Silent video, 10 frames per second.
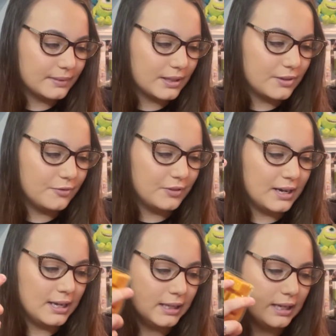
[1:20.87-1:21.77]
the
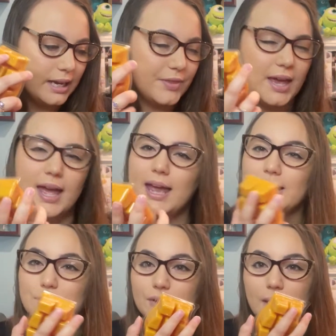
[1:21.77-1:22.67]
vanilla and the
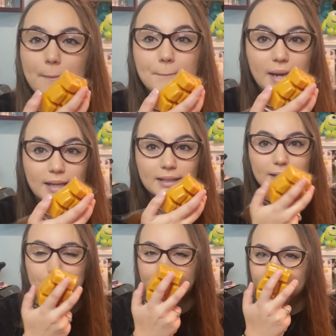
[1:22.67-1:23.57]
hazelnut
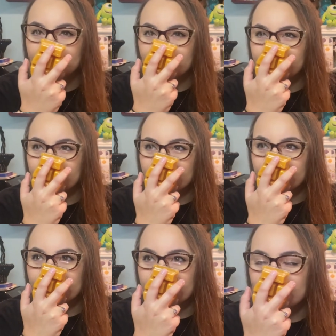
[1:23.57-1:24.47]
mainly.
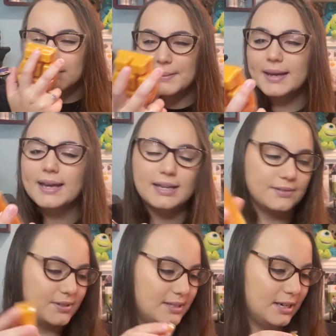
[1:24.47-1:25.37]
Maybe a hint
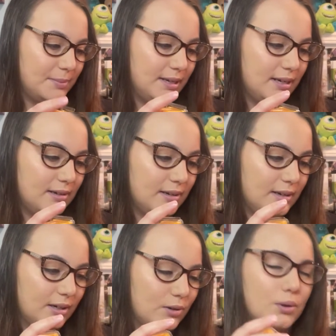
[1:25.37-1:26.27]
of cinnamon,
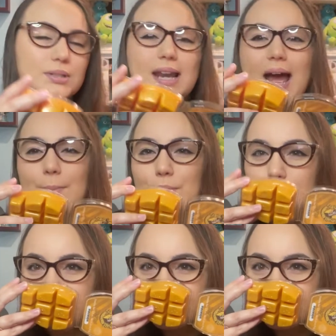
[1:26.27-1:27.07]
golden apple.